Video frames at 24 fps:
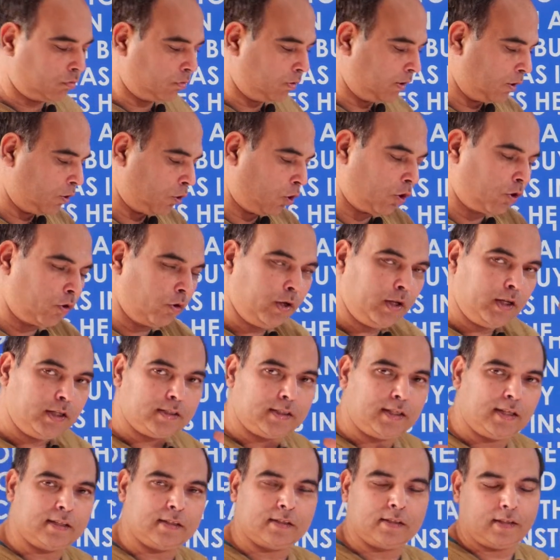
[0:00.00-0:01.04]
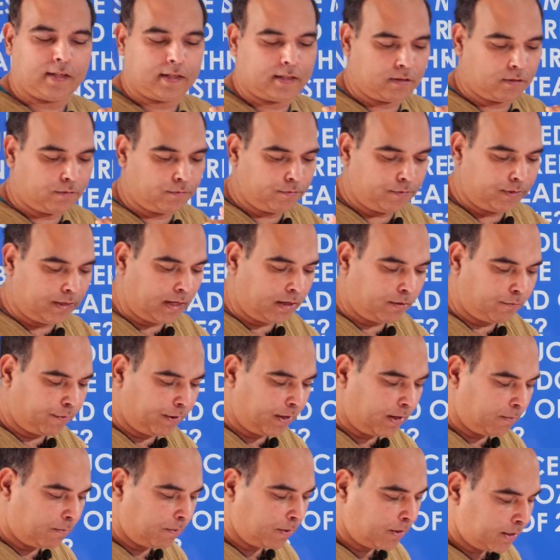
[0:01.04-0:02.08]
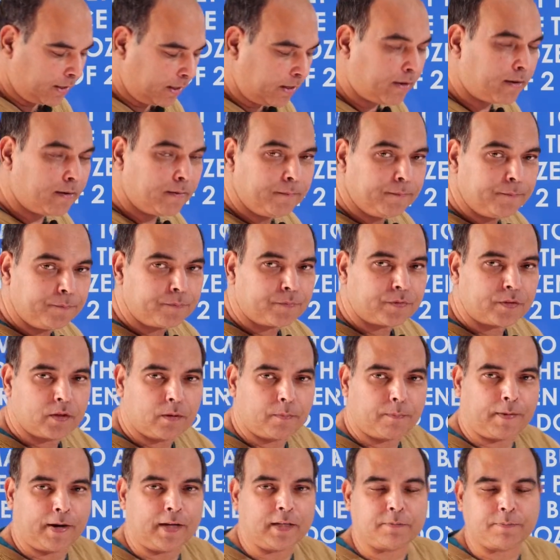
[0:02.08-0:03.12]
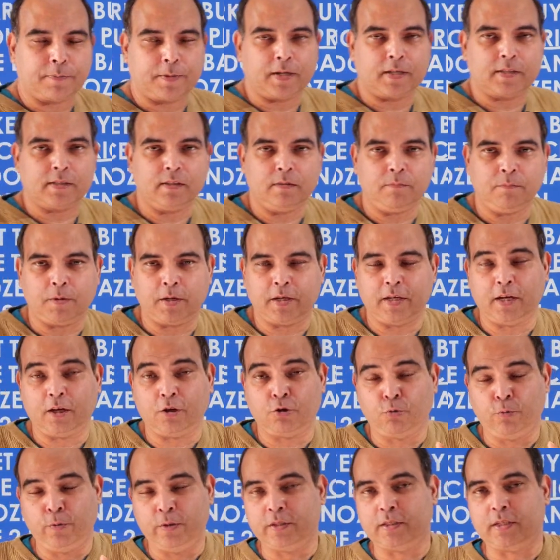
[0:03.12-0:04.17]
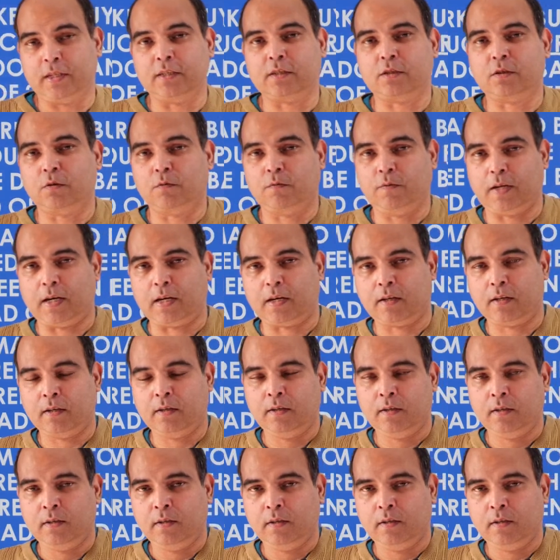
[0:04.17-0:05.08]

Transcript: So there not only is there a variable there, the price per dozen, but there are two instances of that.